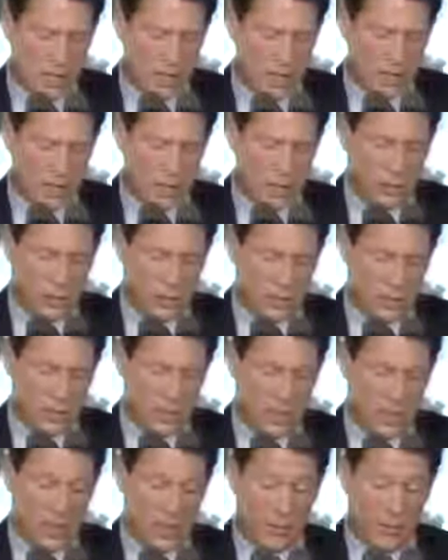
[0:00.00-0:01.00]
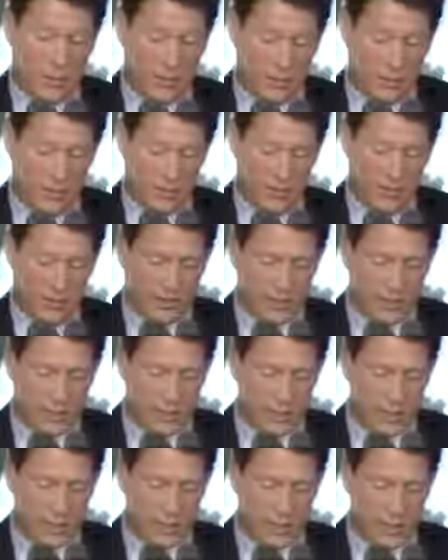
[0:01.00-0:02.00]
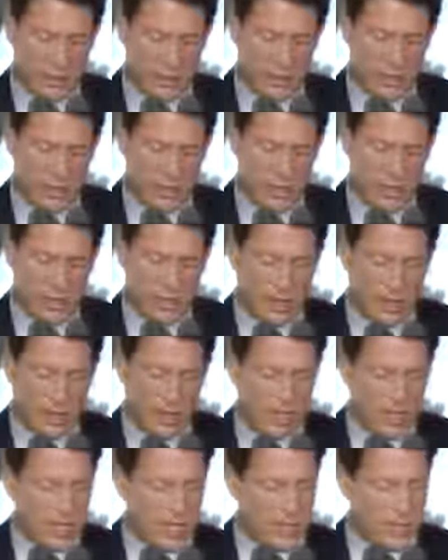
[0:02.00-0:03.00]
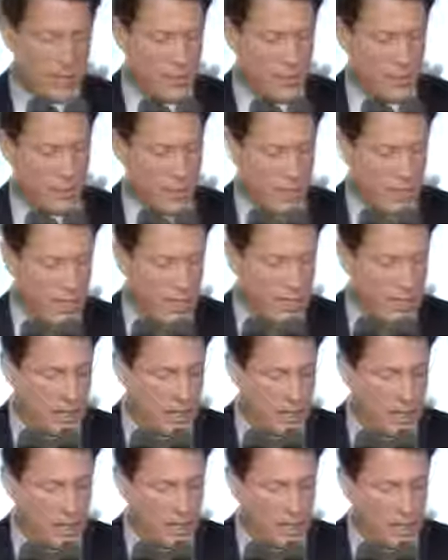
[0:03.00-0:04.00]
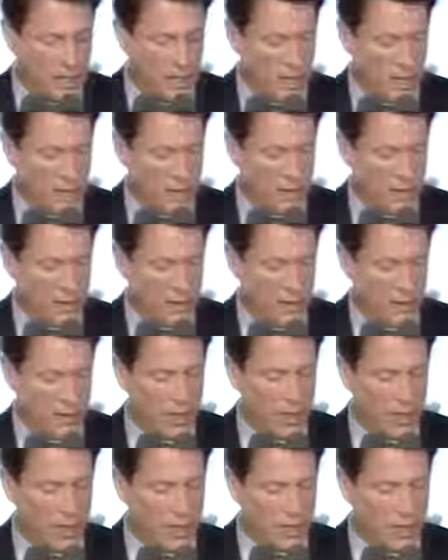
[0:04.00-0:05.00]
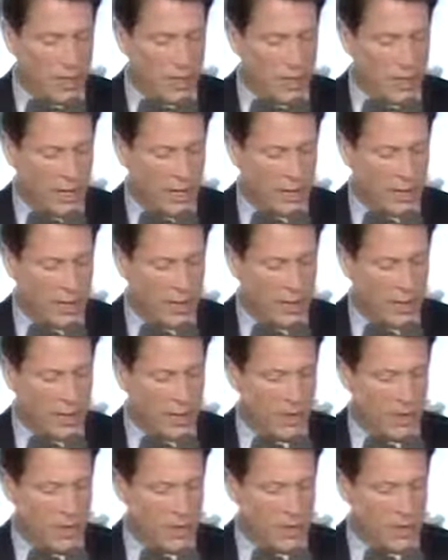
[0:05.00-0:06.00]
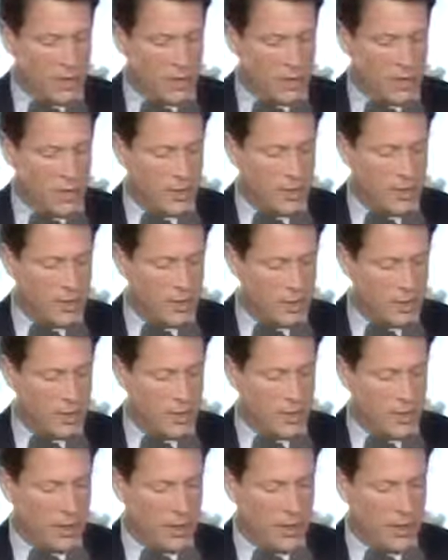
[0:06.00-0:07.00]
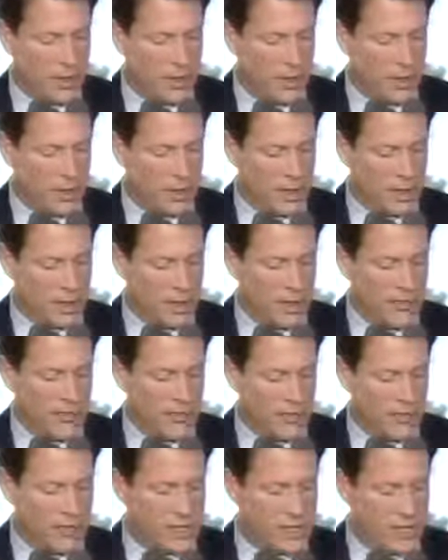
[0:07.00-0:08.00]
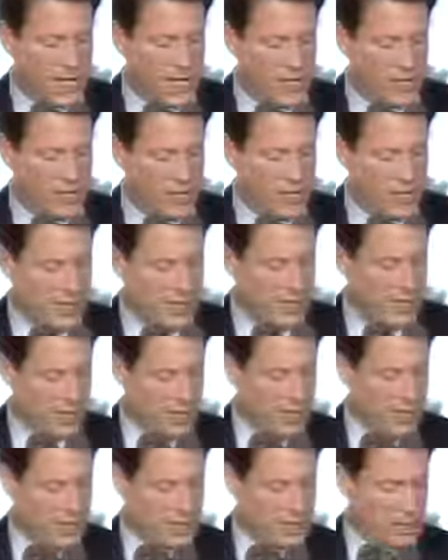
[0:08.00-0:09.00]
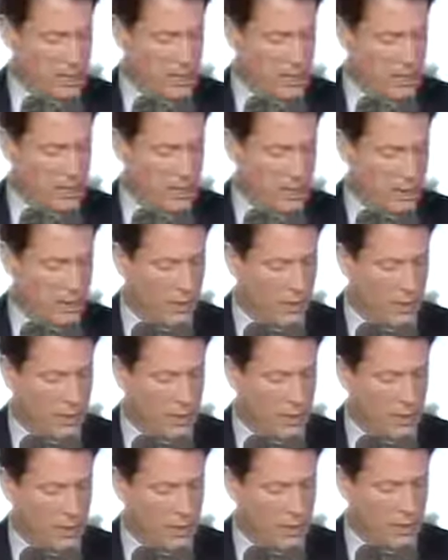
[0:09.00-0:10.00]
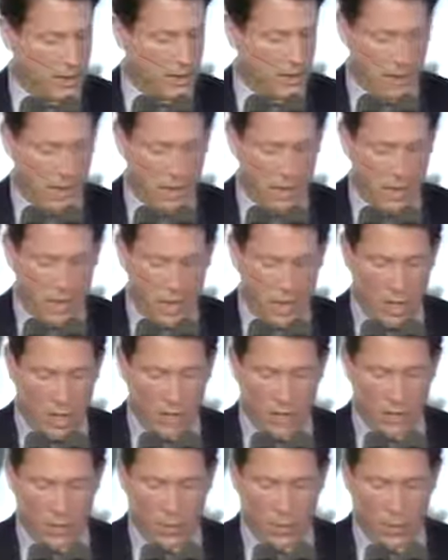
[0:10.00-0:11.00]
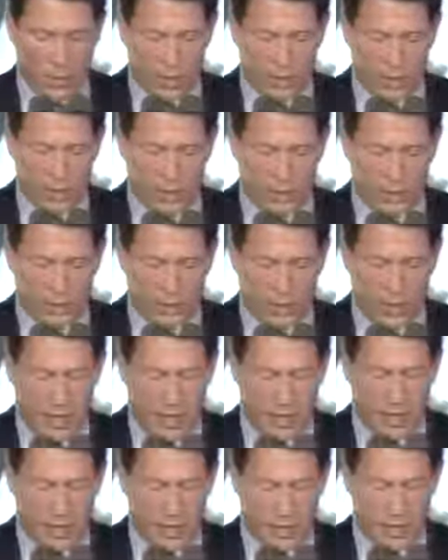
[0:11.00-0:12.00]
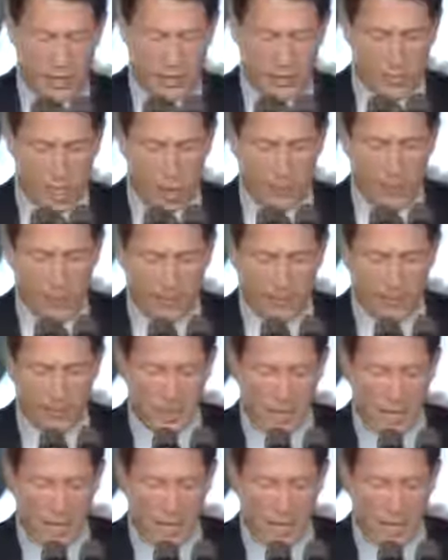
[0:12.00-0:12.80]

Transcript: and quickly got relief funds to those in desperate need. And uh, representing him here today is Bill Tidball, uh, Chief of Staff. James Lee is on the ground and hard at work uh, at this moment.